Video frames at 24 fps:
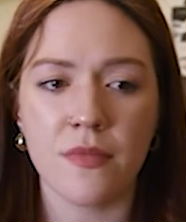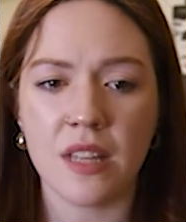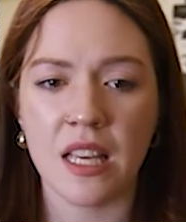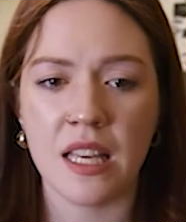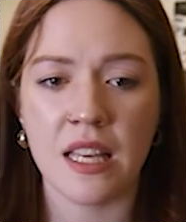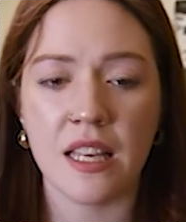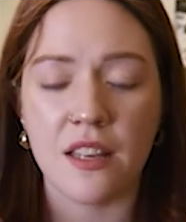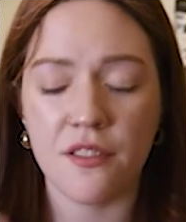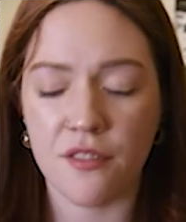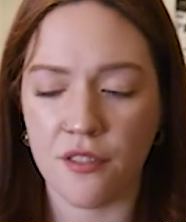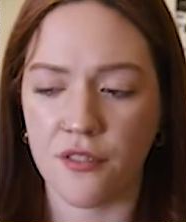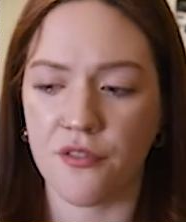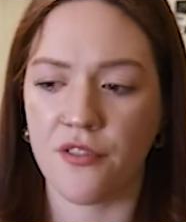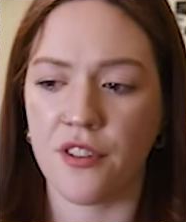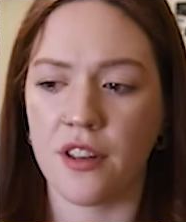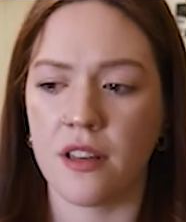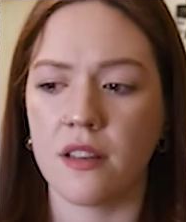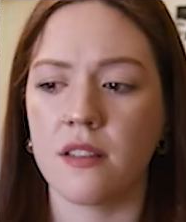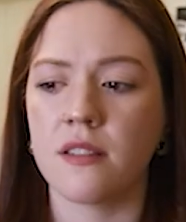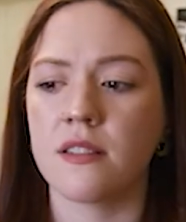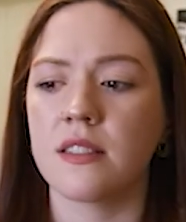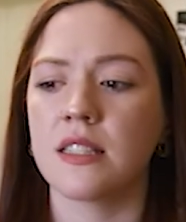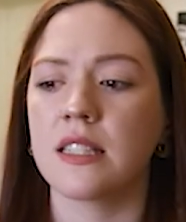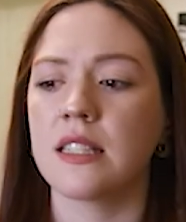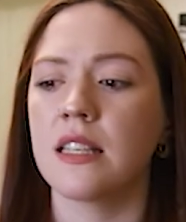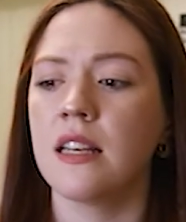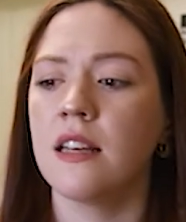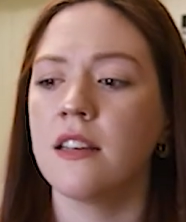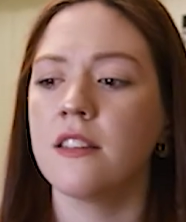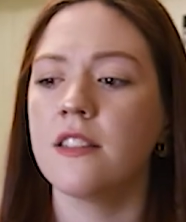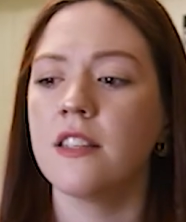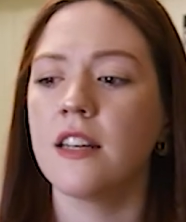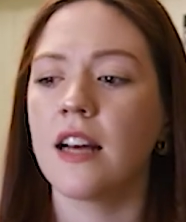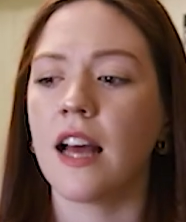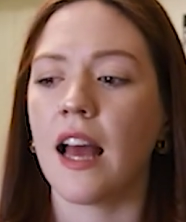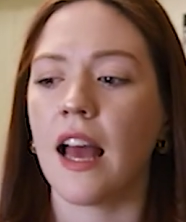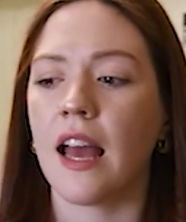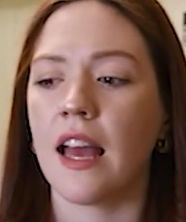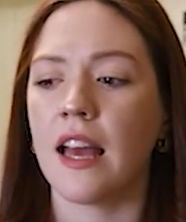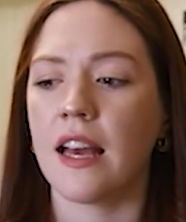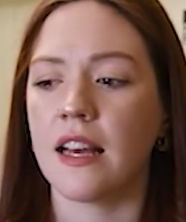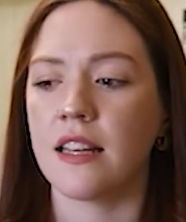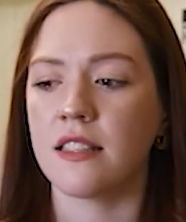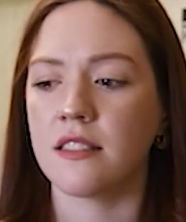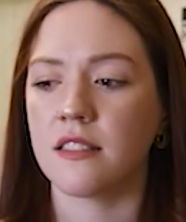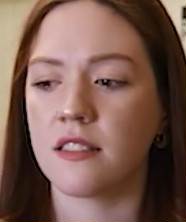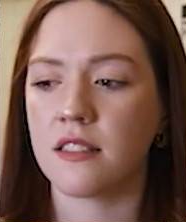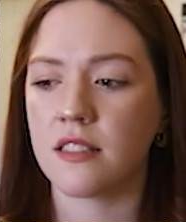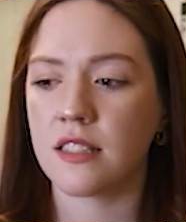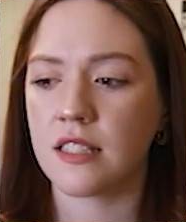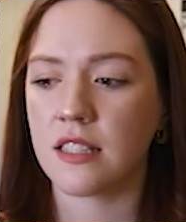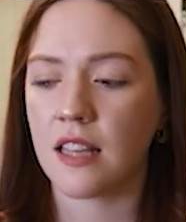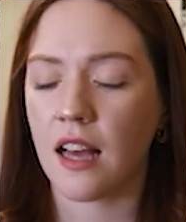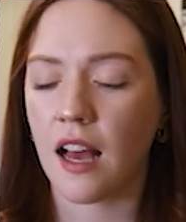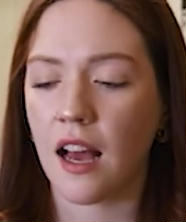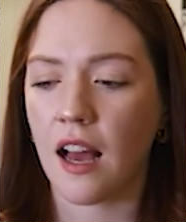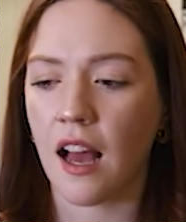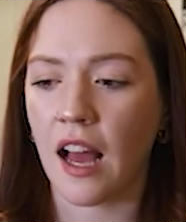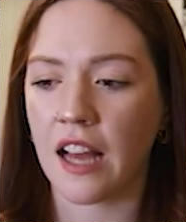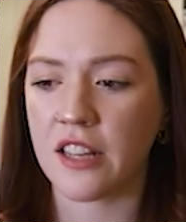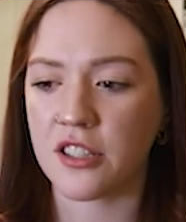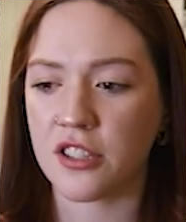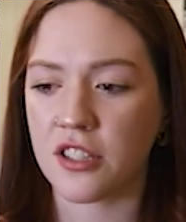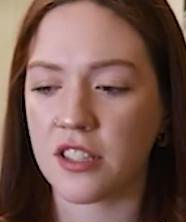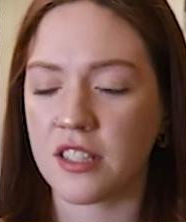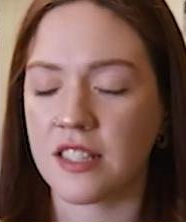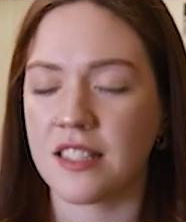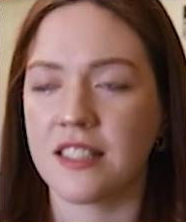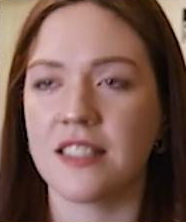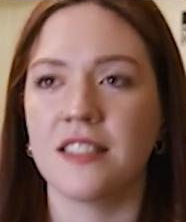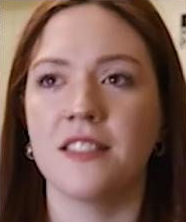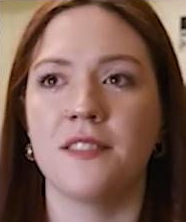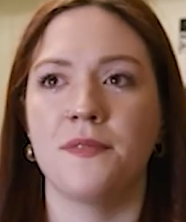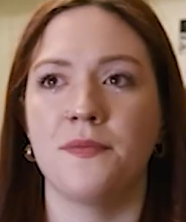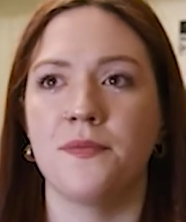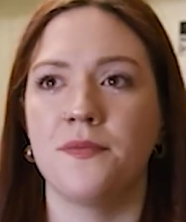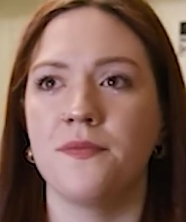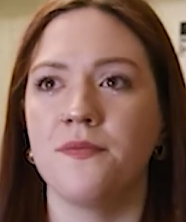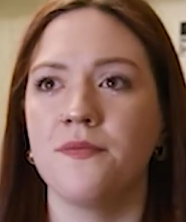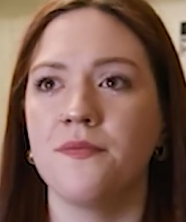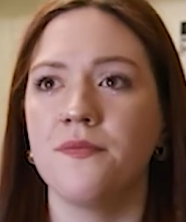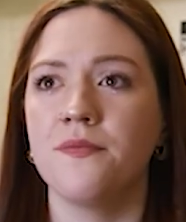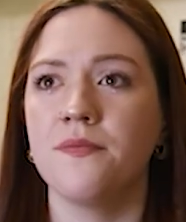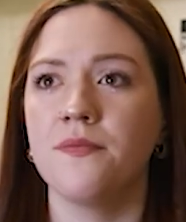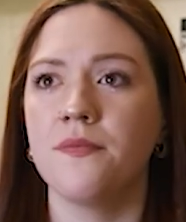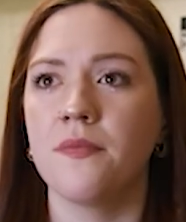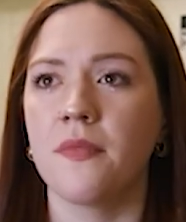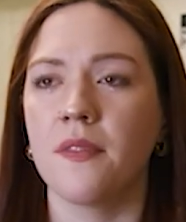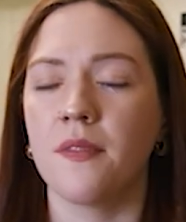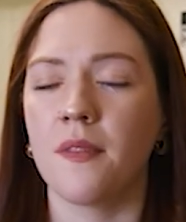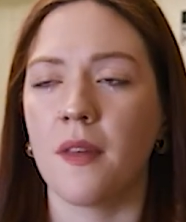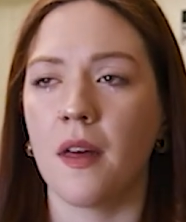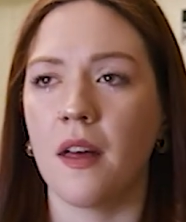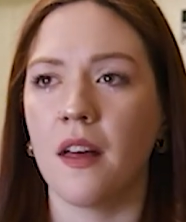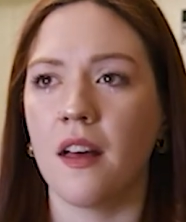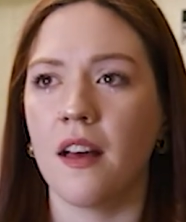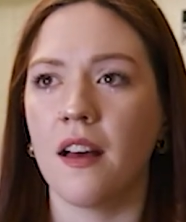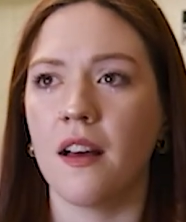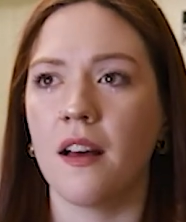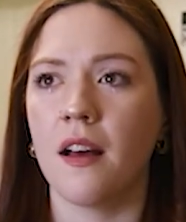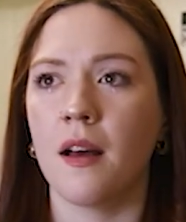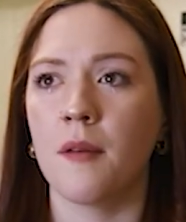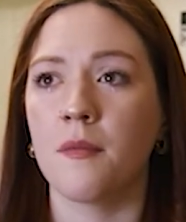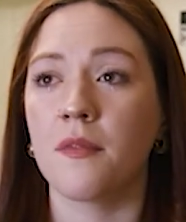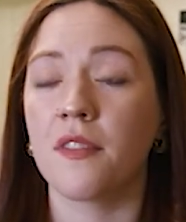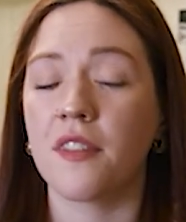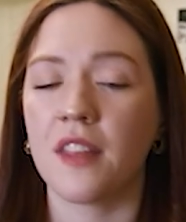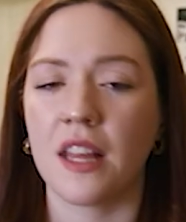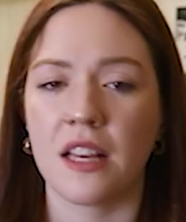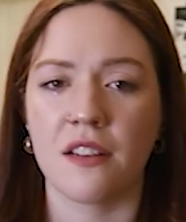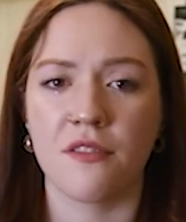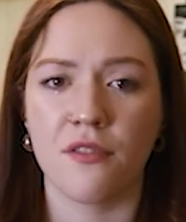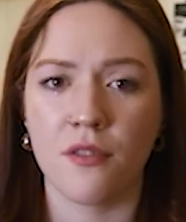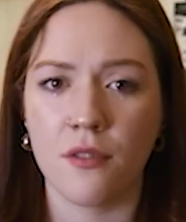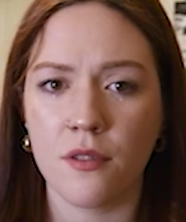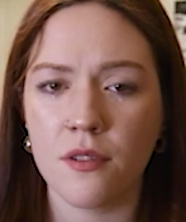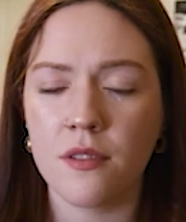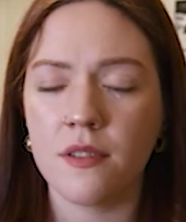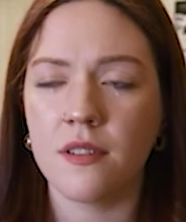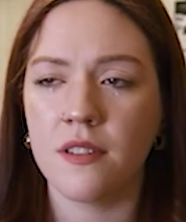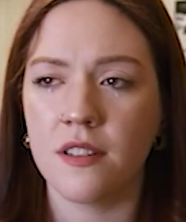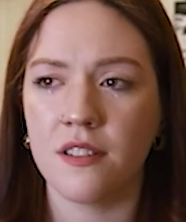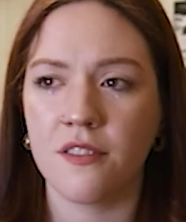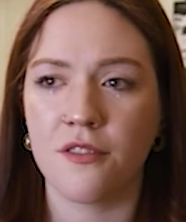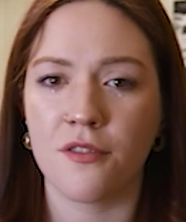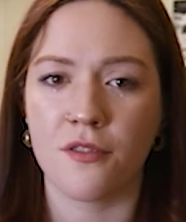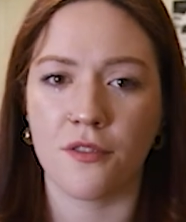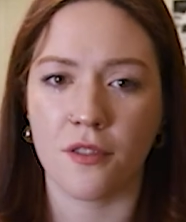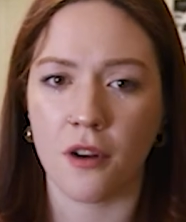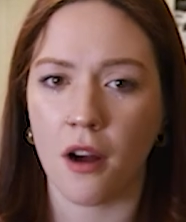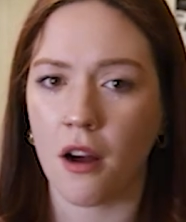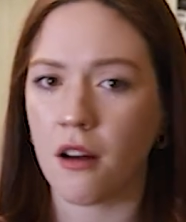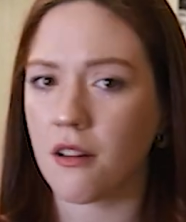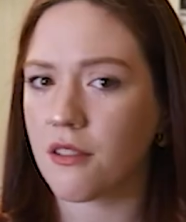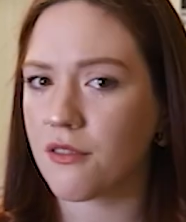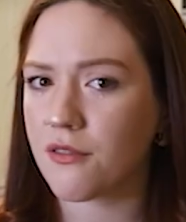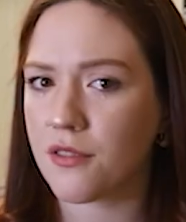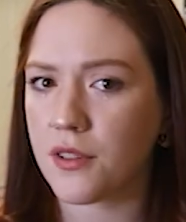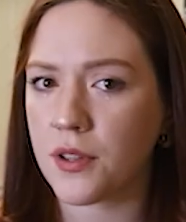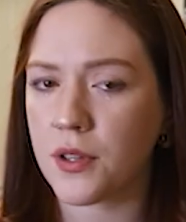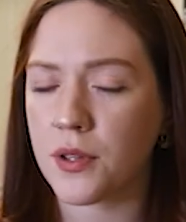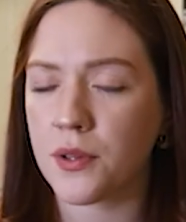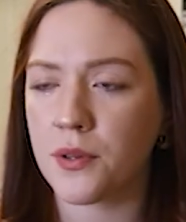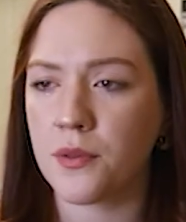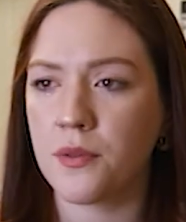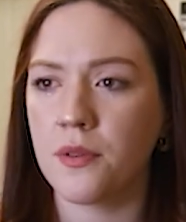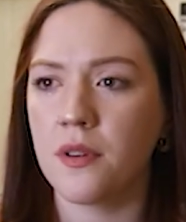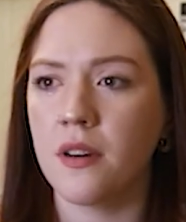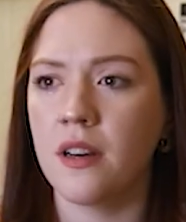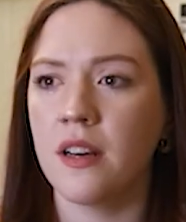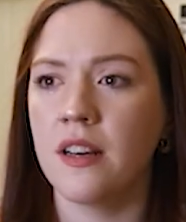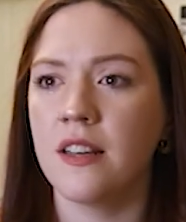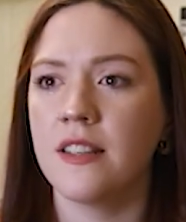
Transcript: He fulfills. And I'm thankful for all of you.